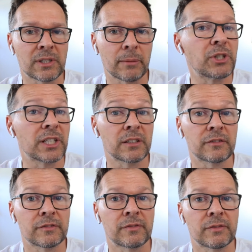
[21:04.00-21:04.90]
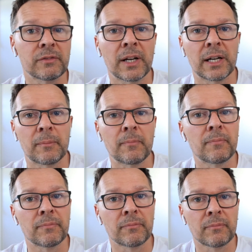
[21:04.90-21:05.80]
subjective
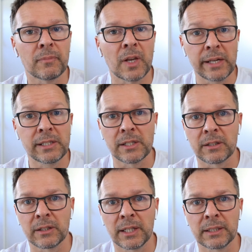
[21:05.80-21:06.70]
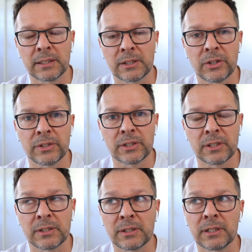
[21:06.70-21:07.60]
answer, and so
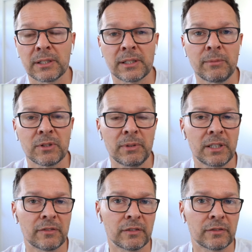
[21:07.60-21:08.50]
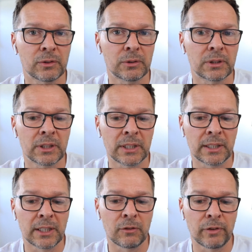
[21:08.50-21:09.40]
it seems to be different for
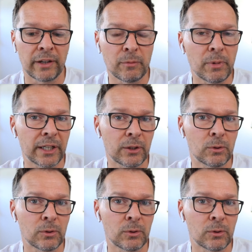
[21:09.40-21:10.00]
everybody.